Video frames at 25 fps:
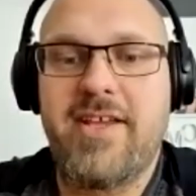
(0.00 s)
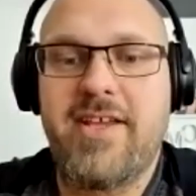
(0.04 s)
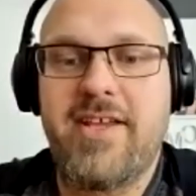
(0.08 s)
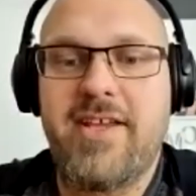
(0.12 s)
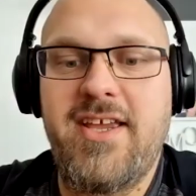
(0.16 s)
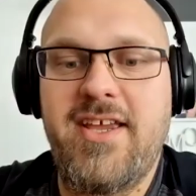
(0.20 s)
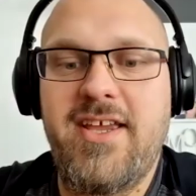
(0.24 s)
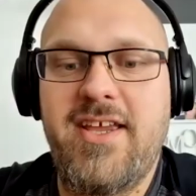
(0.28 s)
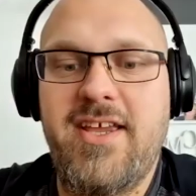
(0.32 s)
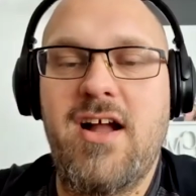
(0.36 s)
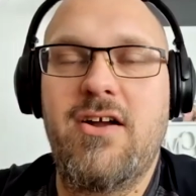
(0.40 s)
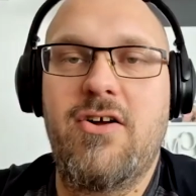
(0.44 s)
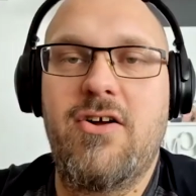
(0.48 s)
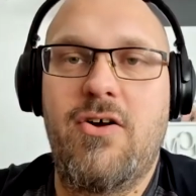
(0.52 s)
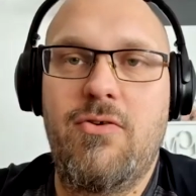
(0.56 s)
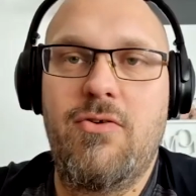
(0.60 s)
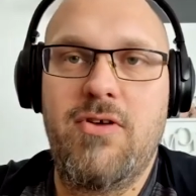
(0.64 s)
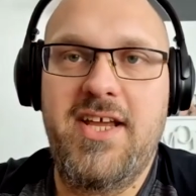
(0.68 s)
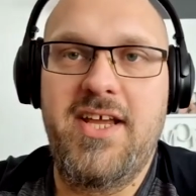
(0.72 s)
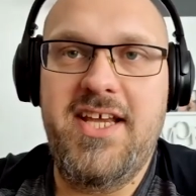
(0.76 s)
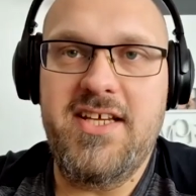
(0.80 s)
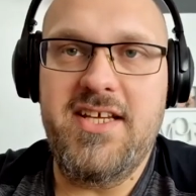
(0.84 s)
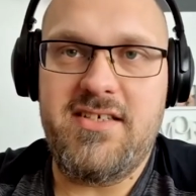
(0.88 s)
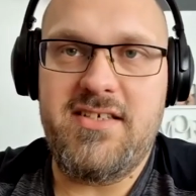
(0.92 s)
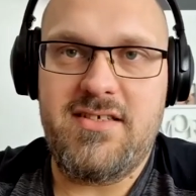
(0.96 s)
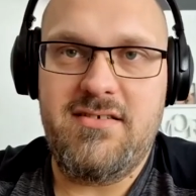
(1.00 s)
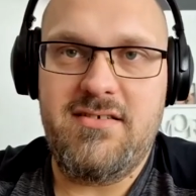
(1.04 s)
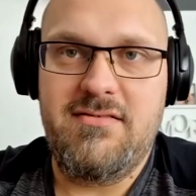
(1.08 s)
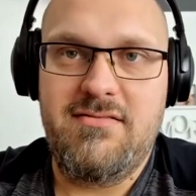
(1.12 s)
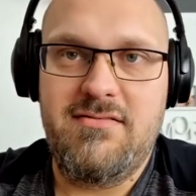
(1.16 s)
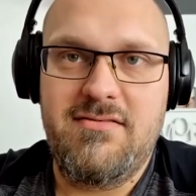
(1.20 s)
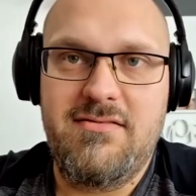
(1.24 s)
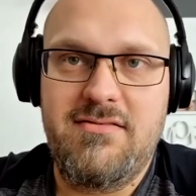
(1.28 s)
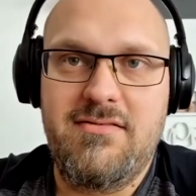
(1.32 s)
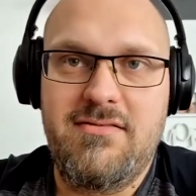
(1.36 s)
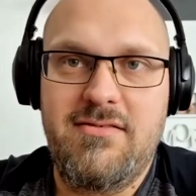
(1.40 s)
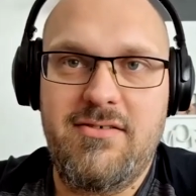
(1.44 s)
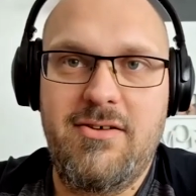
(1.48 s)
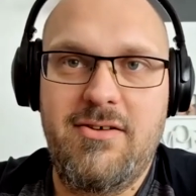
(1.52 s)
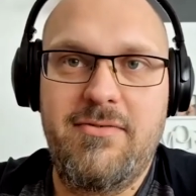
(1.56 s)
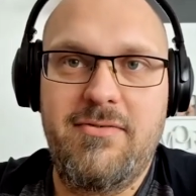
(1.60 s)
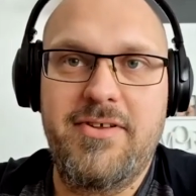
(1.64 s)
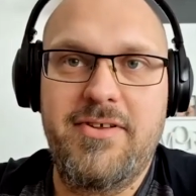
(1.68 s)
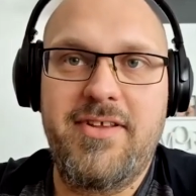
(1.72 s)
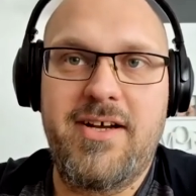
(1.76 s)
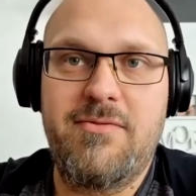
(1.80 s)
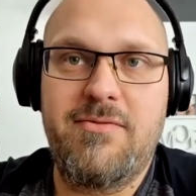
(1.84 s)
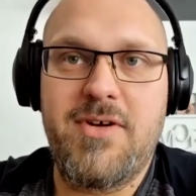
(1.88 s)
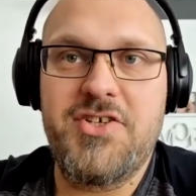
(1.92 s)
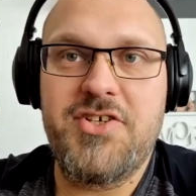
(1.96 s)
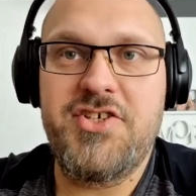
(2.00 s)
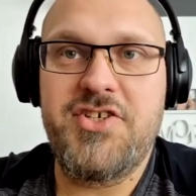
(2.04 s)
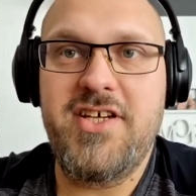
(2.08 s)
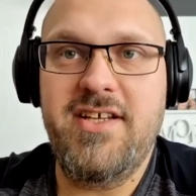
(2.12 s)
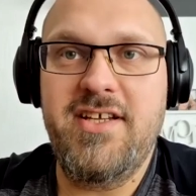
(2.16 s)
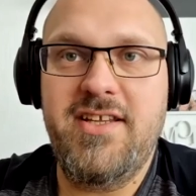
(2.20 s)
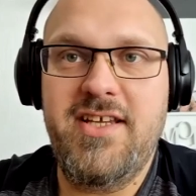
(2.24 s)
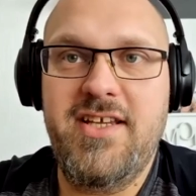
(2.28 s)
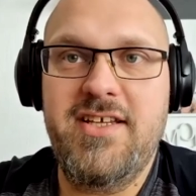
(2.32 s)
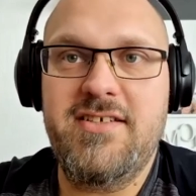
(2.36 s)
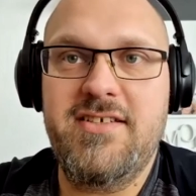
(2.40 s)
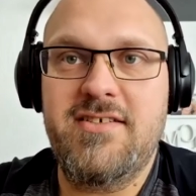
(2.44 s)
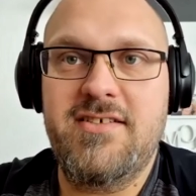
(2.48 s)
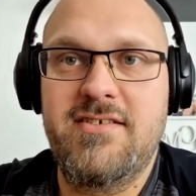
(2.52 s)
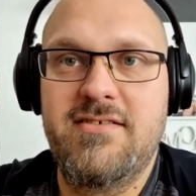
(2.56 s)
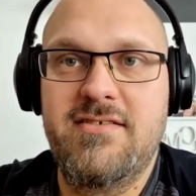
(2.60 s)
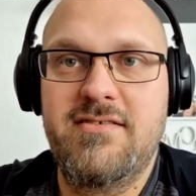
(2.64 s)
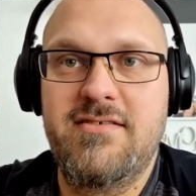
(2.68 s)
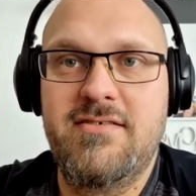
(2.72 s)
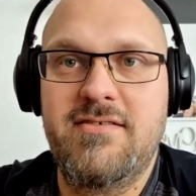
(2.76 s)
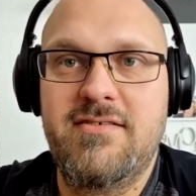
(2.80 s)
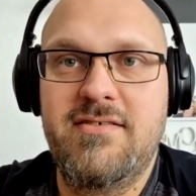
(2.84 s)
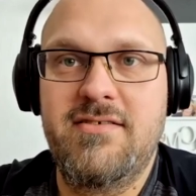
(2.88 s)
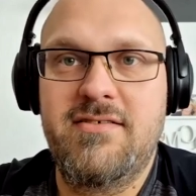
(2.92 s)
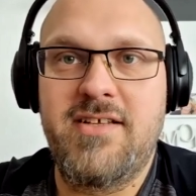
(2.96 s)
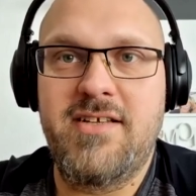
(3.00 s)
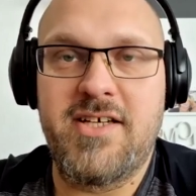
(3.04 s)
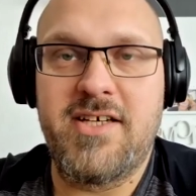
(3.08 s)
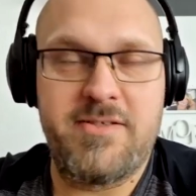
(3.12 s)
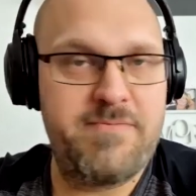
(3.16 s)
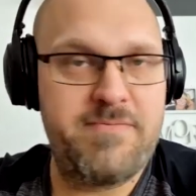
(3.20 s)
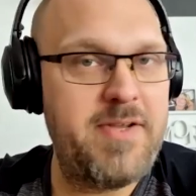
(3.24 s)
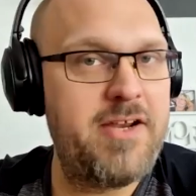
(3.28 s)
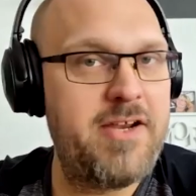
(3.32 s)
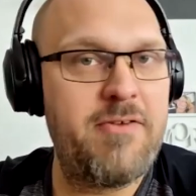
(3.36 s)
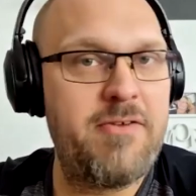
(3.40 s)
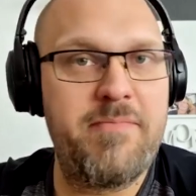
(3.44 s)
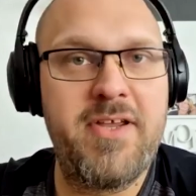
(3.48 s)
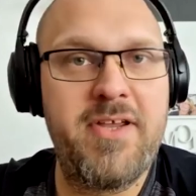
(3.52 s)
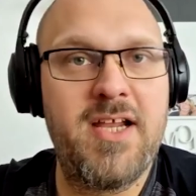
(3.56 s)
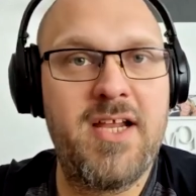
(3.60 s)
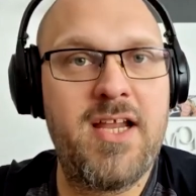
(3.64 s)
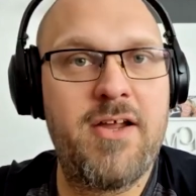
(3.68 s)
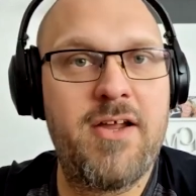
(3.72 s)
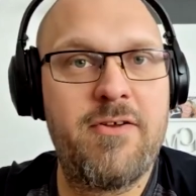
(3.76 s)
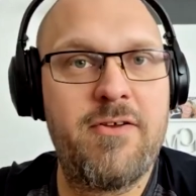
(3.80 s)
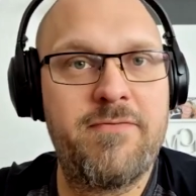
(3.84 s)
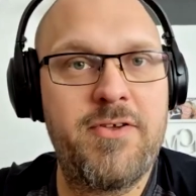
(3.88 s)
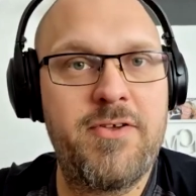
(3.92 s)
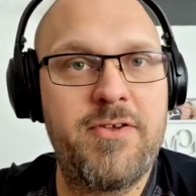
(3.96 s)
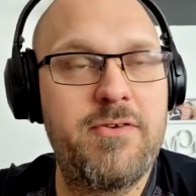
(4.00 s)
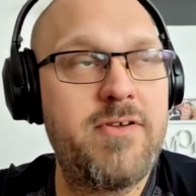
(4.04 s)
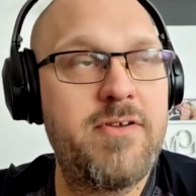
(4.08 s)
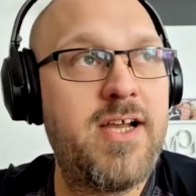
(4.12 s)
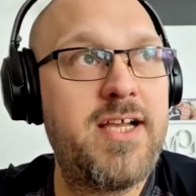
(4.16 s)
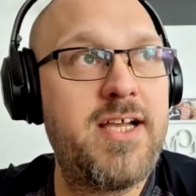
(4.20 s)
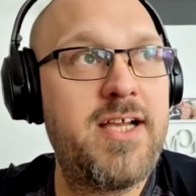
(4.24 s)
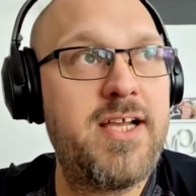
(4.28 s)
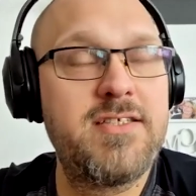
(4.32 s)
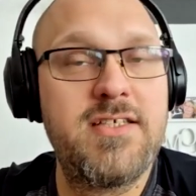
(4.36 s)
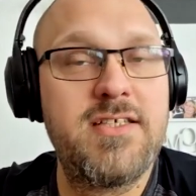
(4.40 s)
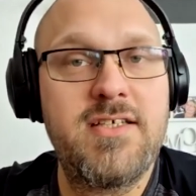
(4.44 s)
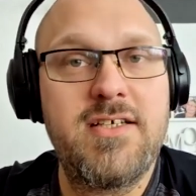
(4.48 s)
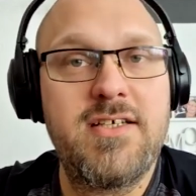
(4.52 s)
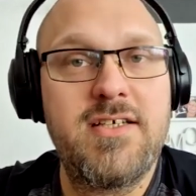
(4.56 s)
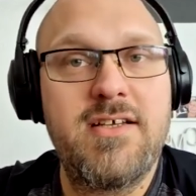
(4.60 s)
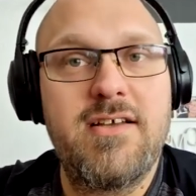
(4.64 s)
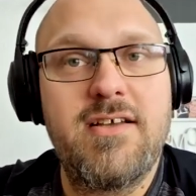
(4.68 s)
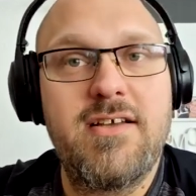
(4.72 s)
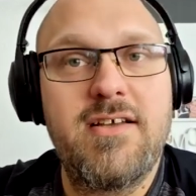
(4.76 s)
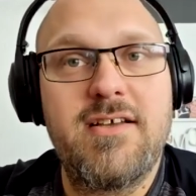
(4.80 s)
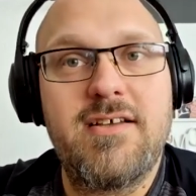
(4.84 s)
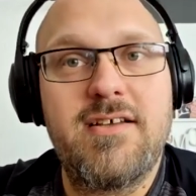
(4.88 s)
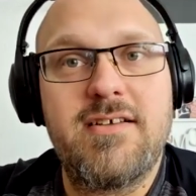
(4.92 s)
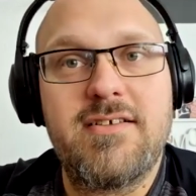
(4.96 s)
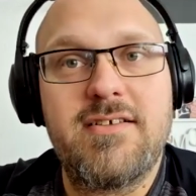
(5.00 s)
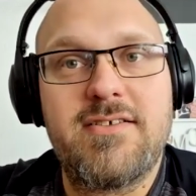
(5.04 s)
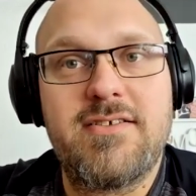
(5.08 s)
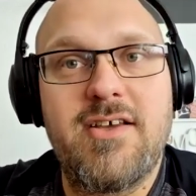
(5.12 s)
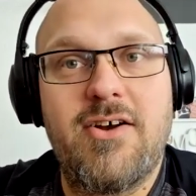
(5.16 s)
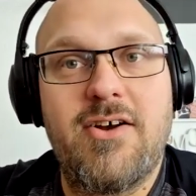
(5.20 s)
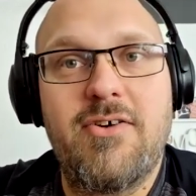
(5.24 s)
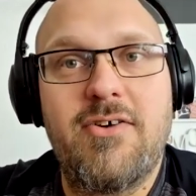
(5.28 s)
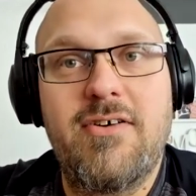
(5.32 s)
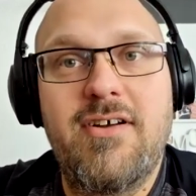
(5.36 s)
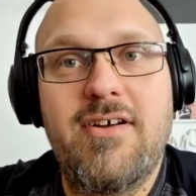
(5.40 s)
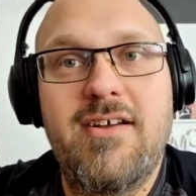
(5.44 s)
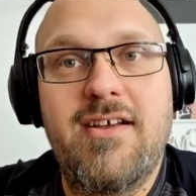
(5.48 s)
young goalies over there watching these, there's better be a lot of you guys. So